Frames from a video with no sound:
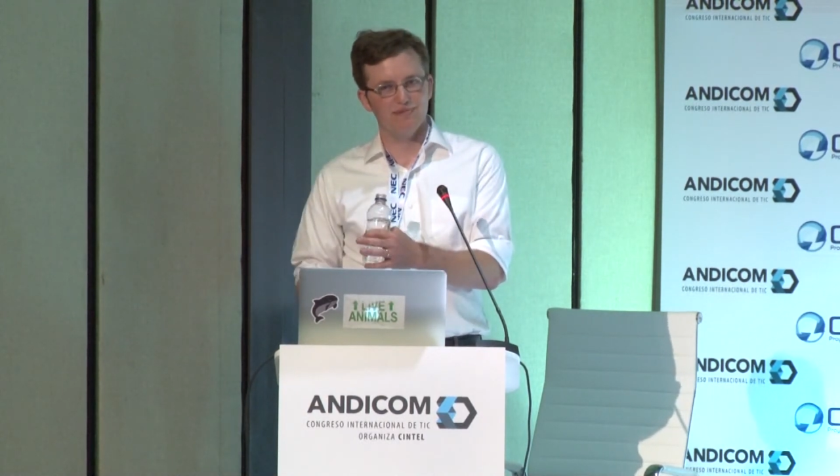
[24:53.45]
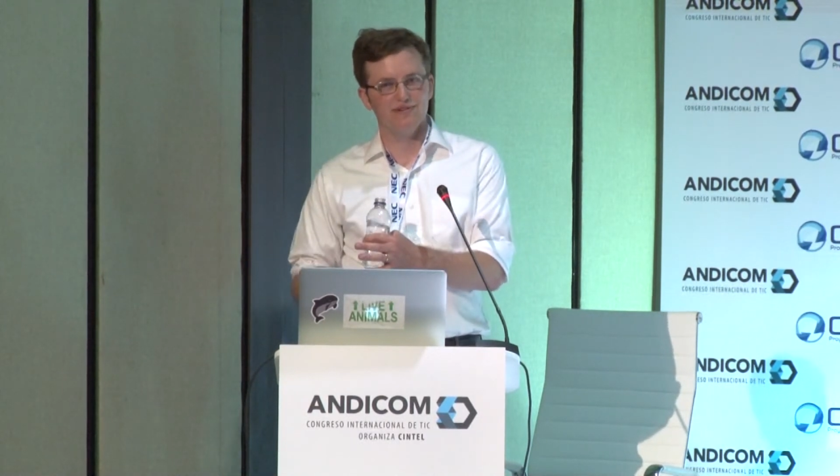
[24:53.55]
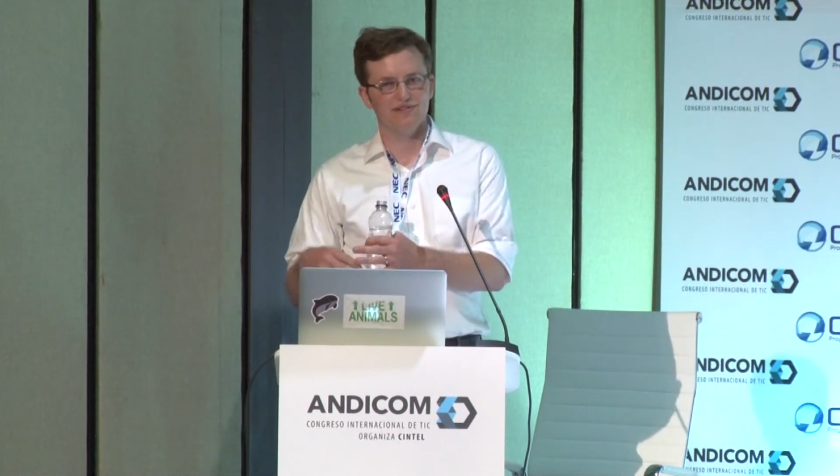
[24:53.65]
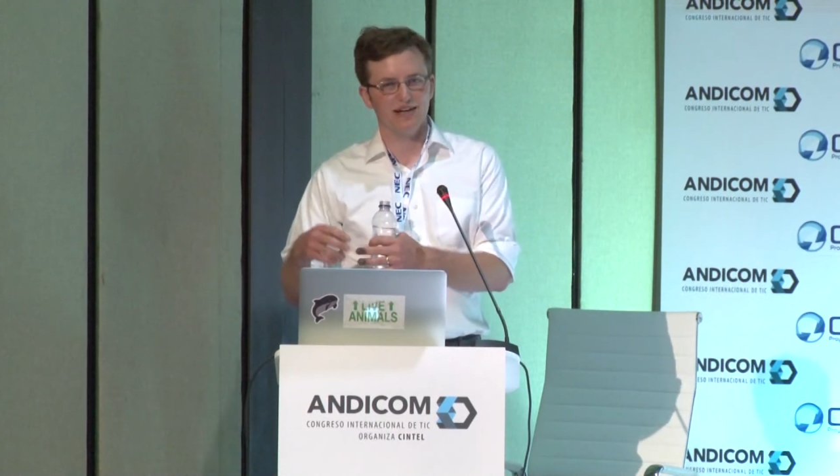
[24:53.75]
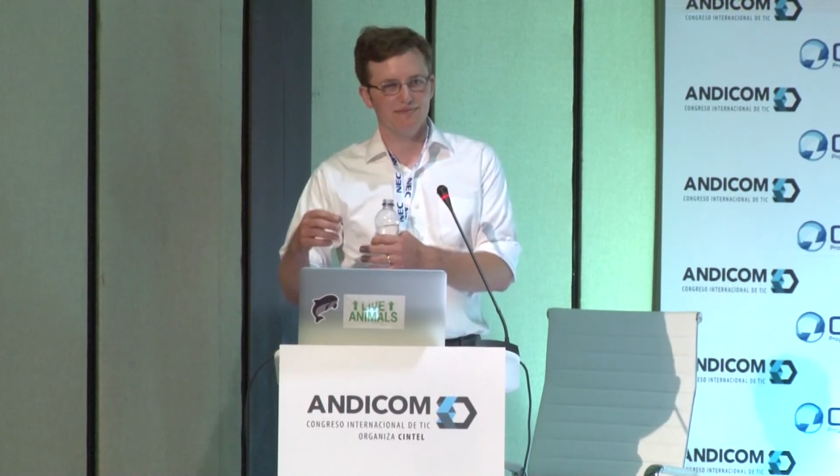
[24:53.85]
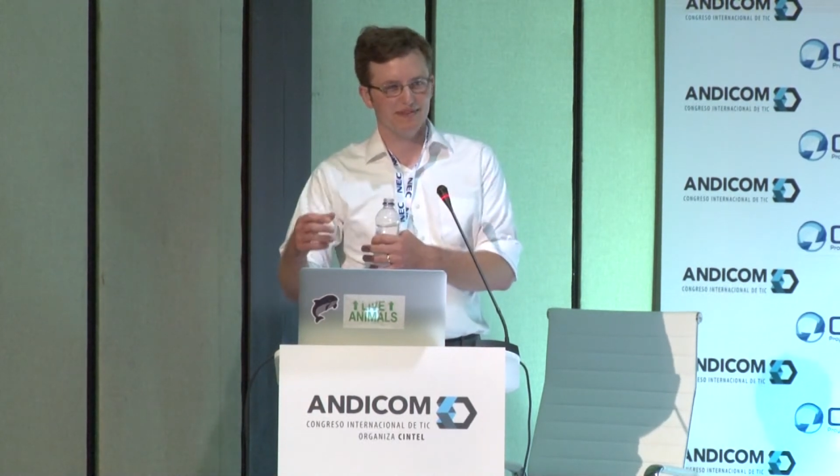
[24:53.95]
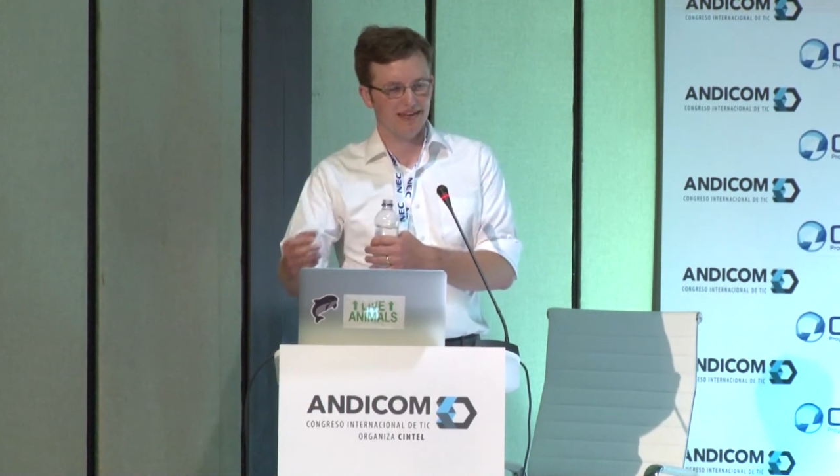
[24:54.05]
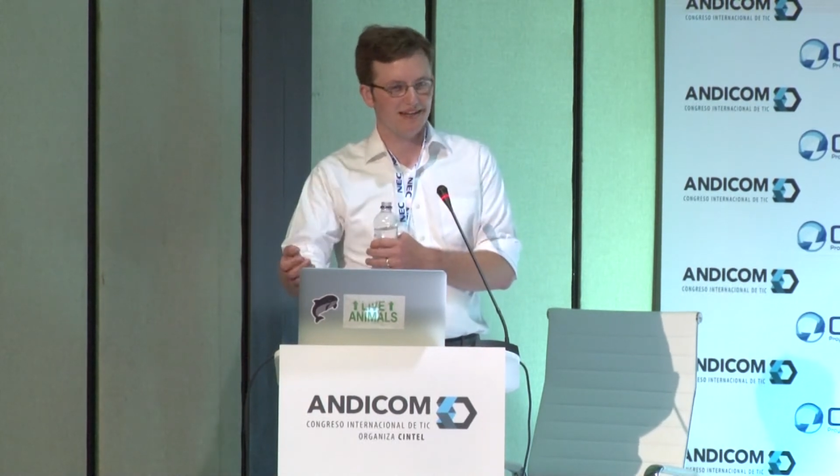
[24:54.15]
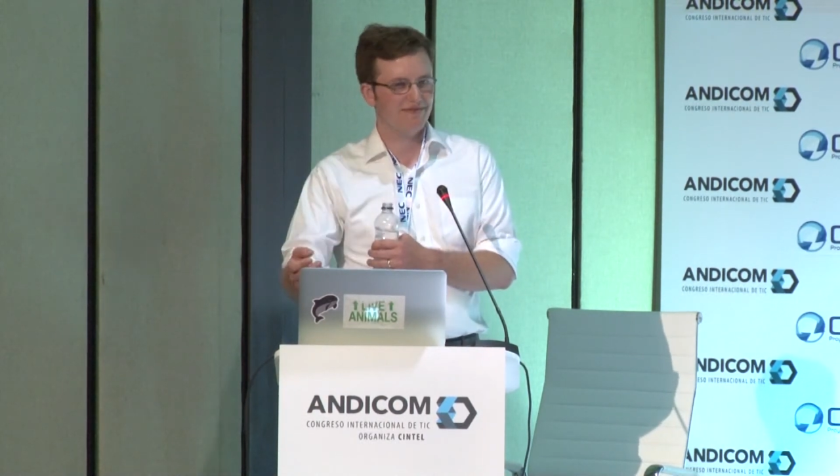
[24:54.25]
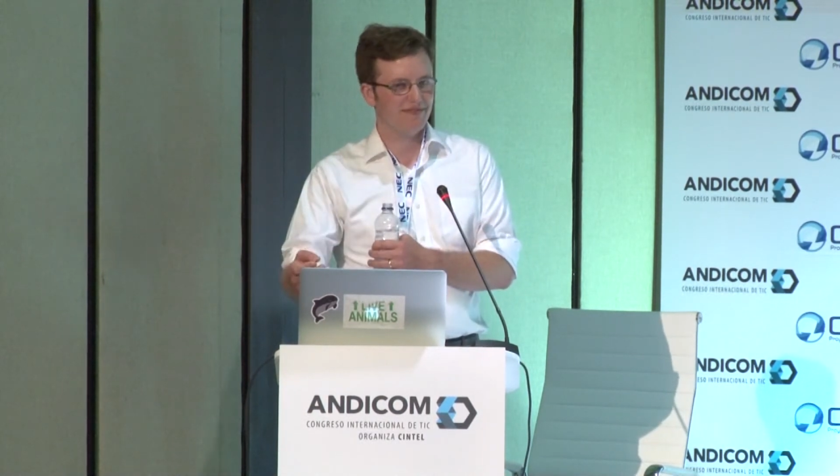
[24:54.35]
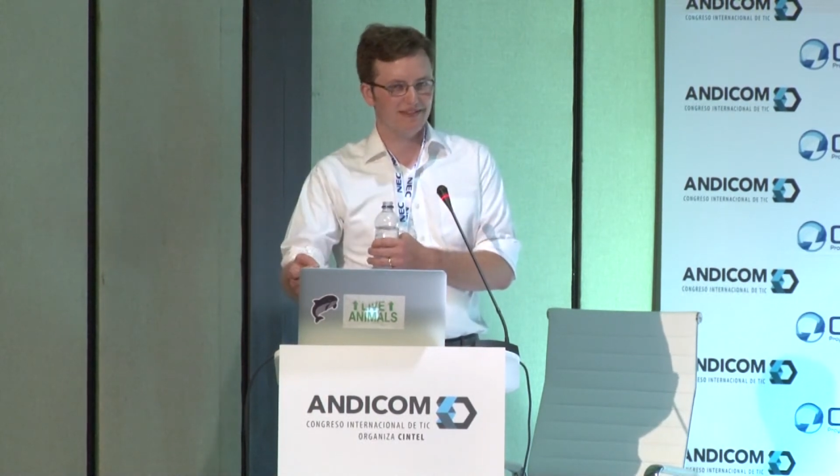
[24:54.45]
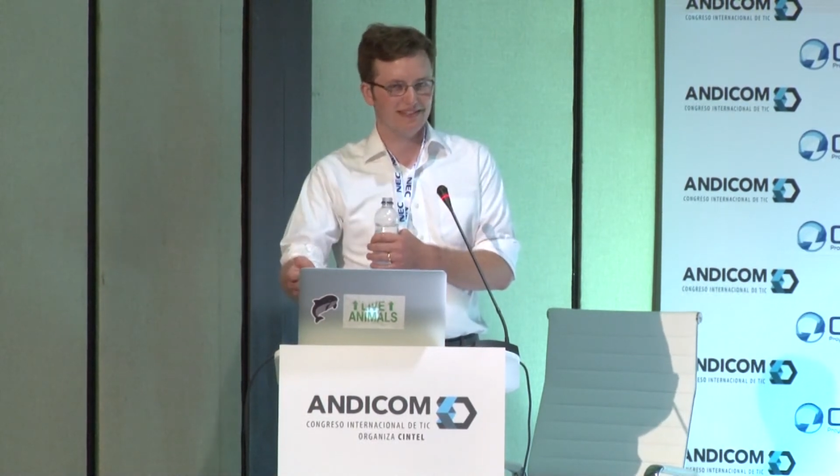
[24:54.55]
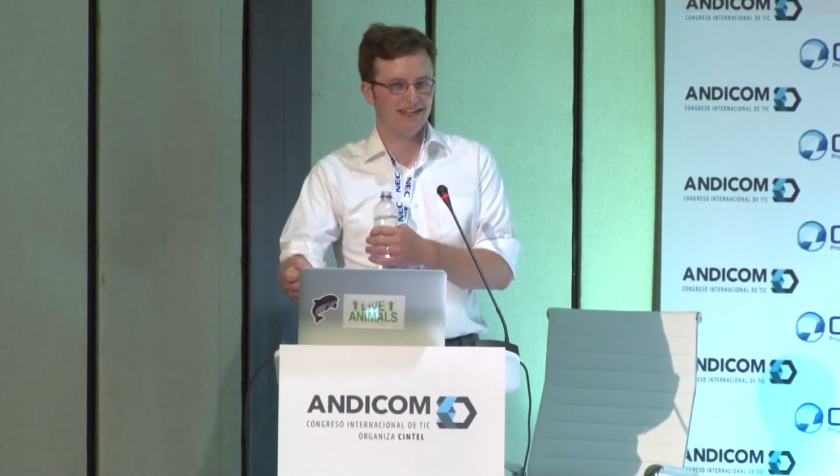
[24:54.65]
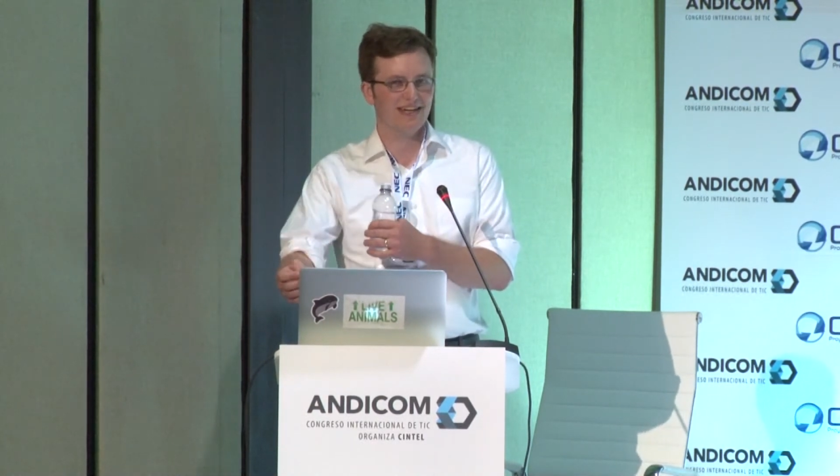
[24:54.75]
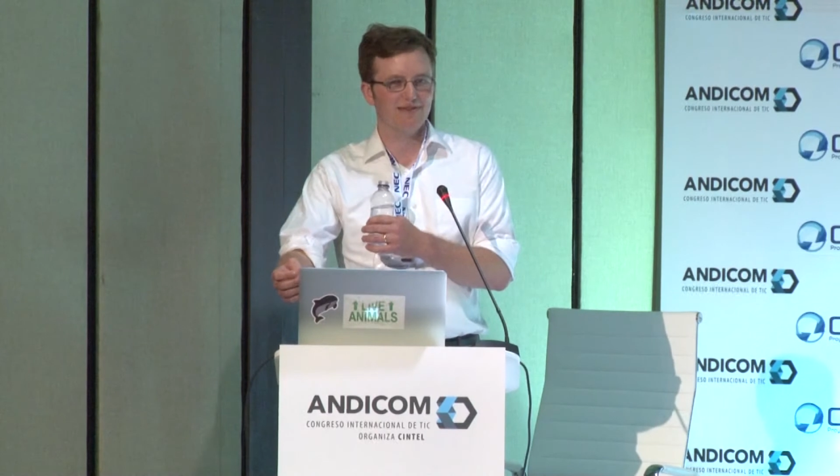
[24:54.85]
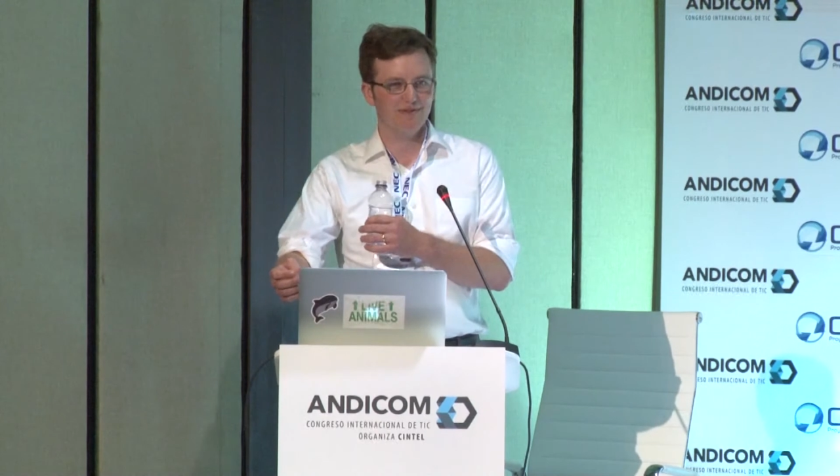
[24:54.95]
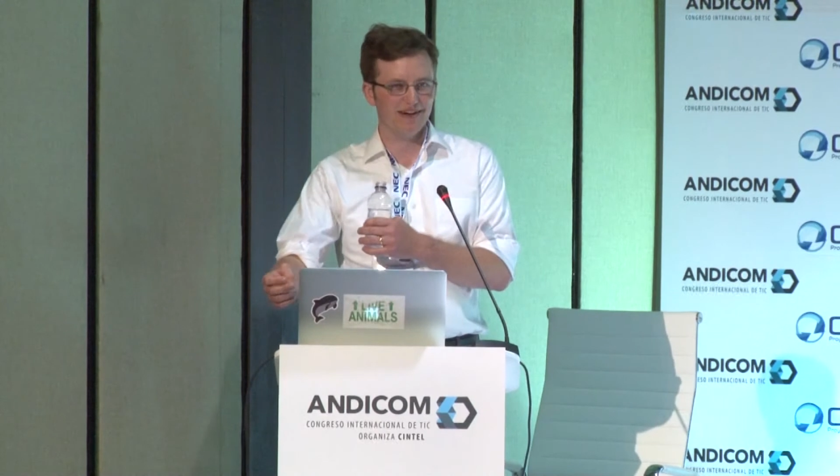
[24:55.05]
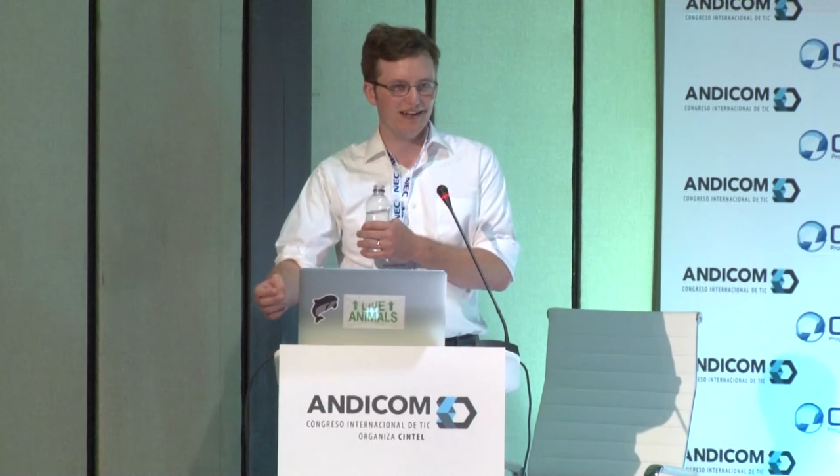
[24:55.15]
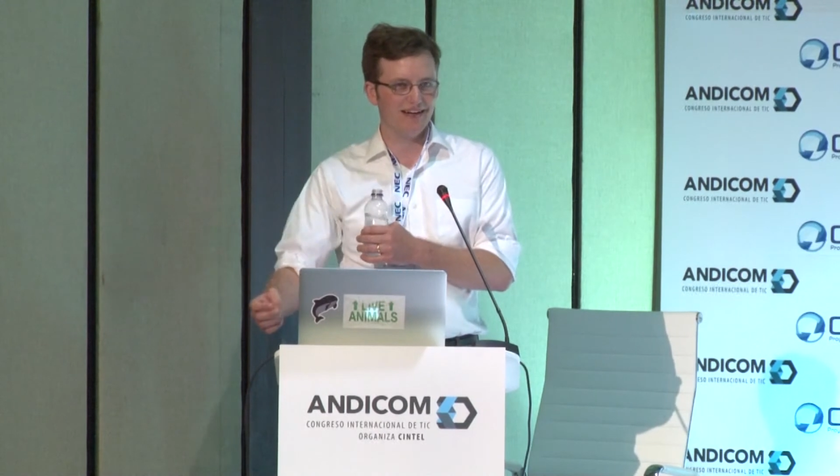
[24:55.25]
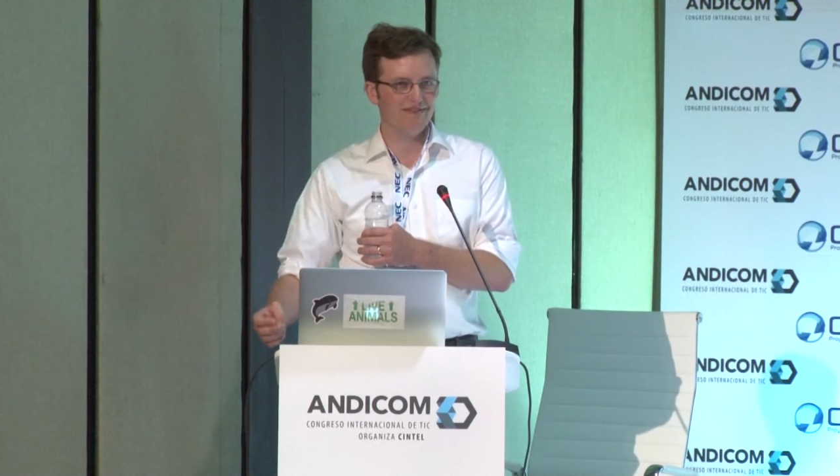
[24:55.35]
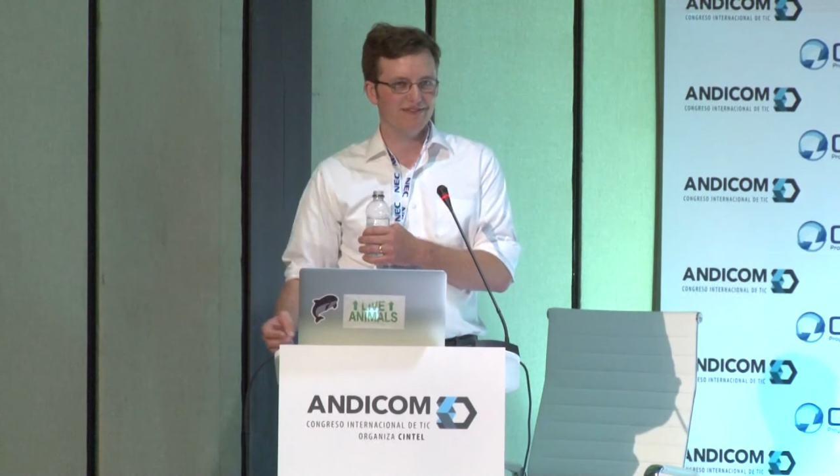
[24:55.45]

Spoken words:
you drop that second one off.